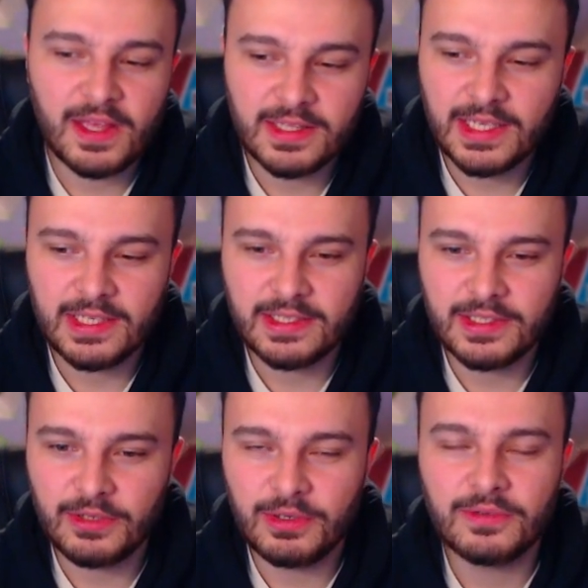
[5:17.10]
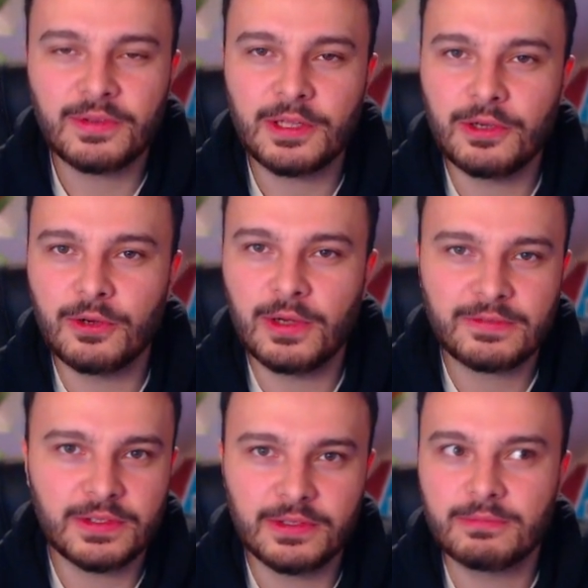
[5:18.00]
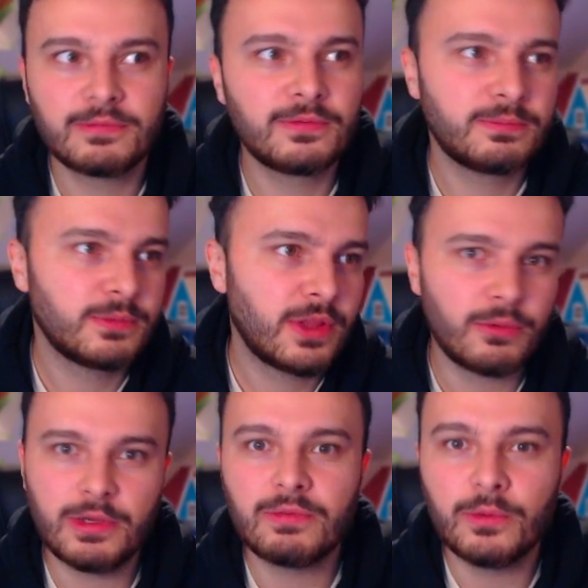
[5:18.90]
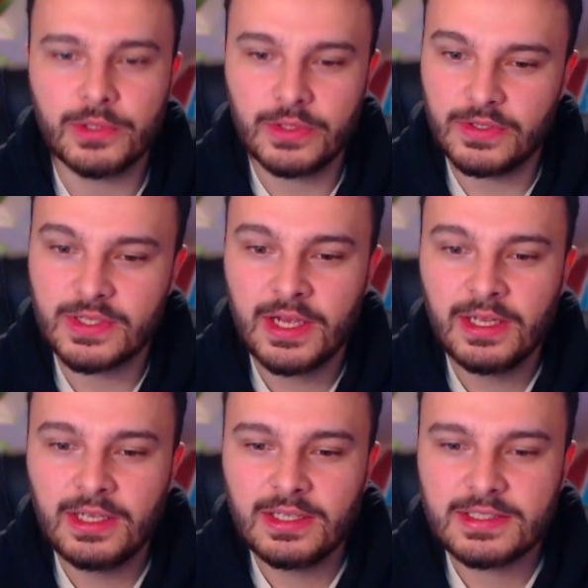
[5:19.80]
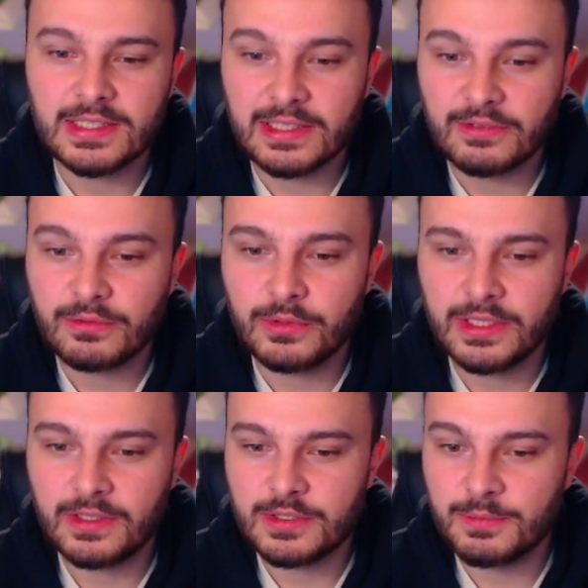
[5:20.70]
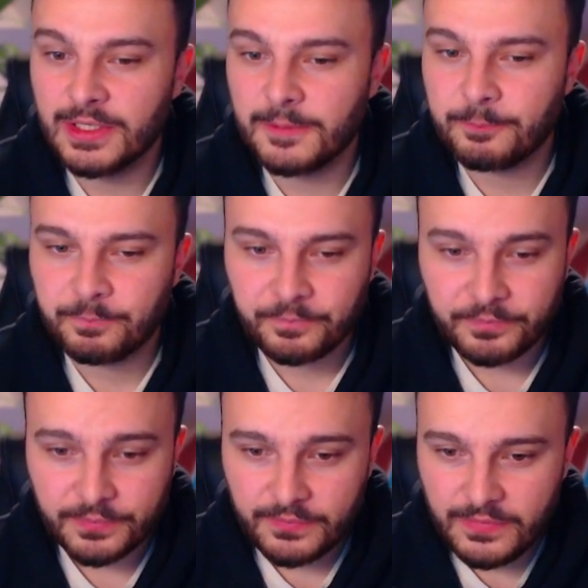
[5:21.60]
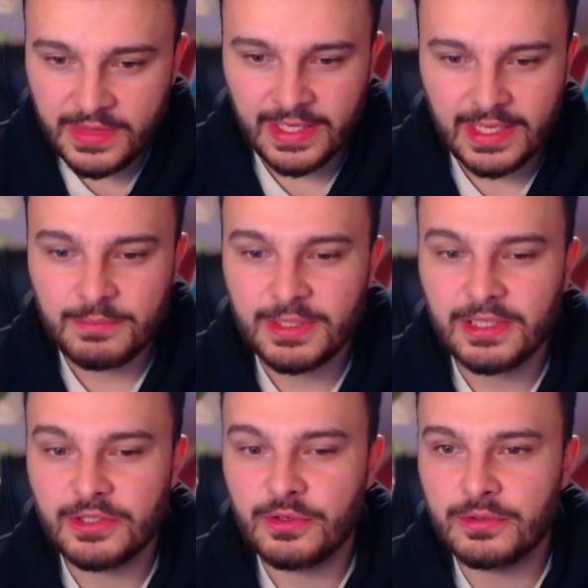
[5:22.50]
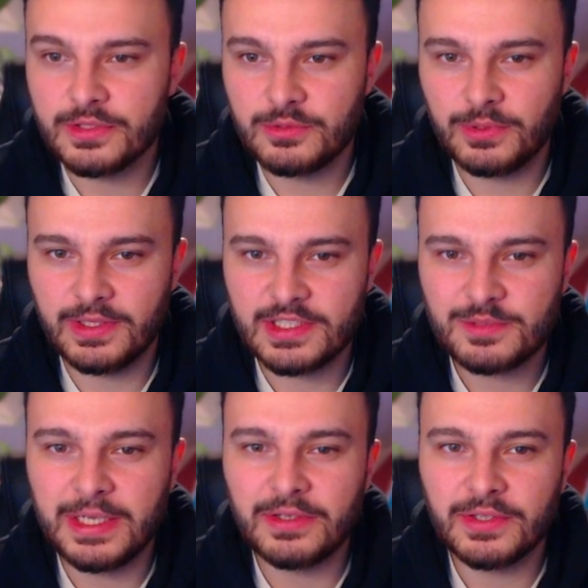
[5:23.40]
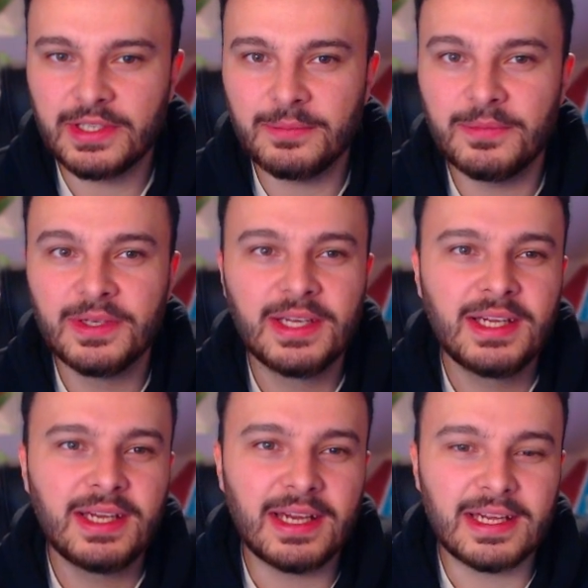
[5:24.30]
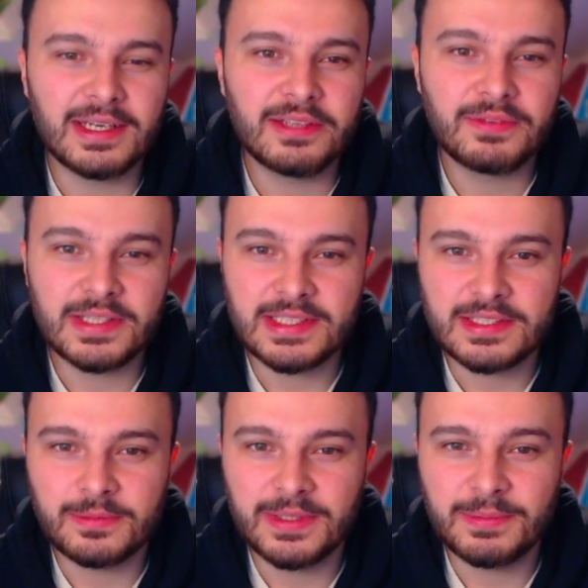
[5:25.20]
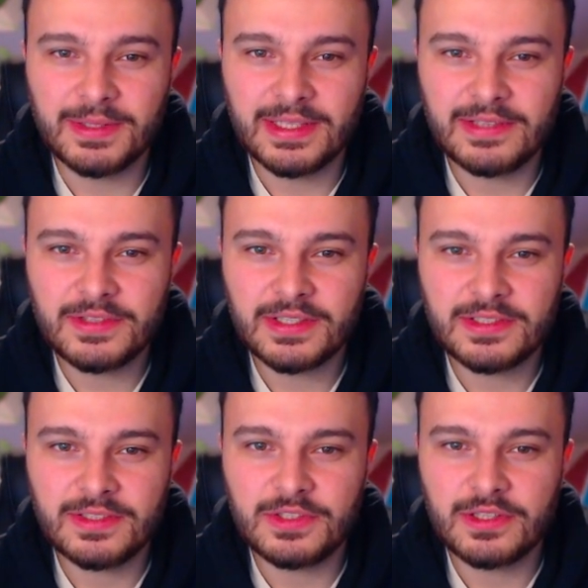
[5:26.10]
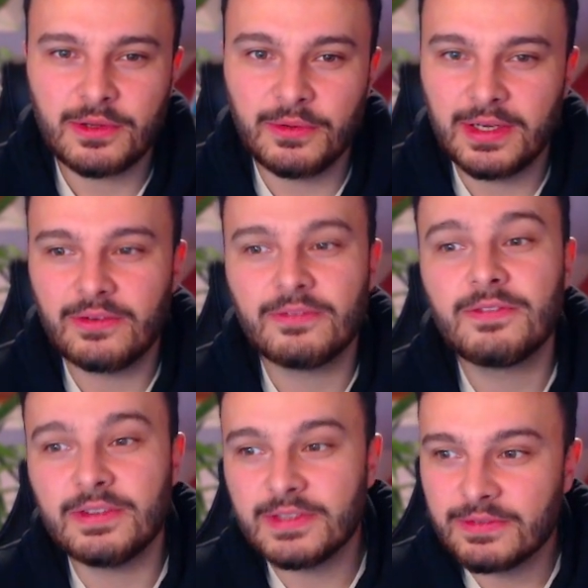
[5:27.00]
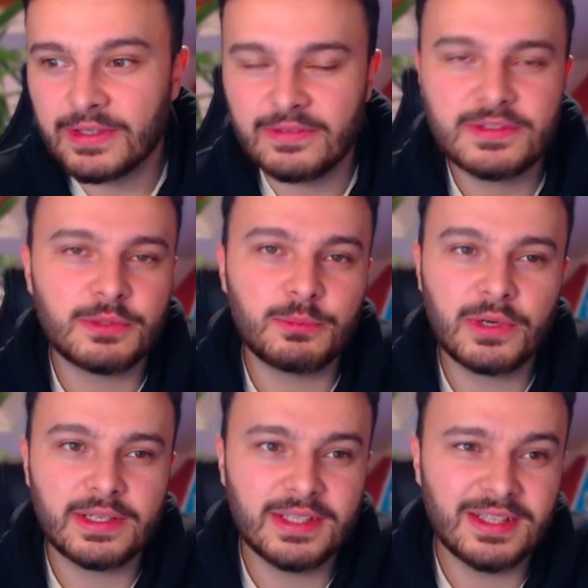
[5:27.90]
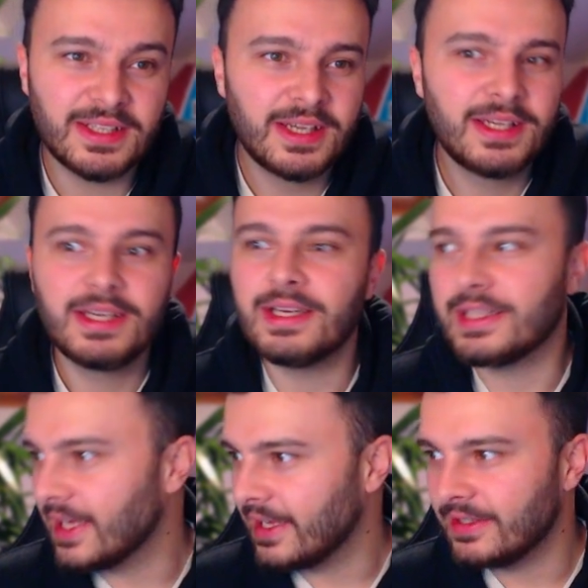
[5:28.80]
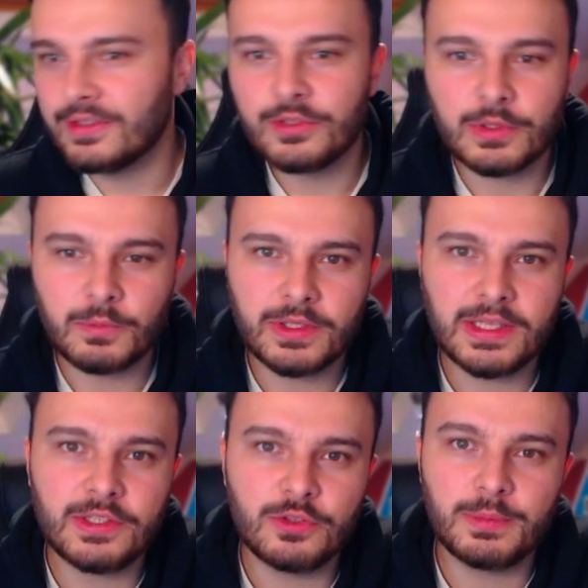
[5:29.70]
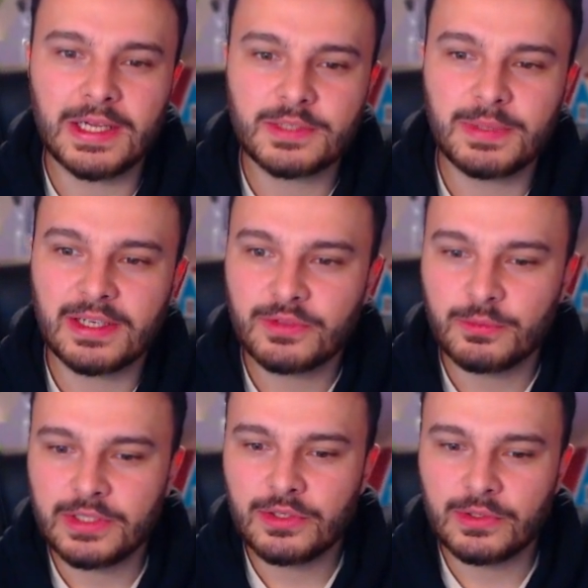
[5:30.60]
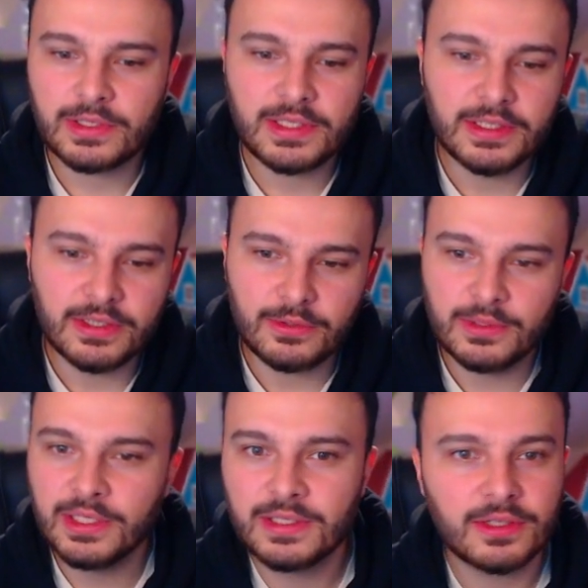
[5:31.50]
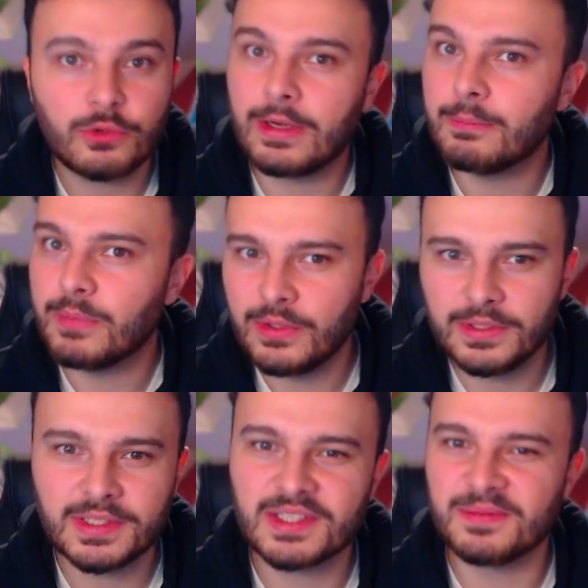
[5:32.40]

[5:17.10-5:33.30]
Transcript: and then, you know, off they go after three, four years selling for ridiculous money. 8 million euros is what they spent on him and if this is to be believed, Chelsea have just thrown down 55. So Brighton, again, doing what they do best. But after we took, you know, Graham Potter,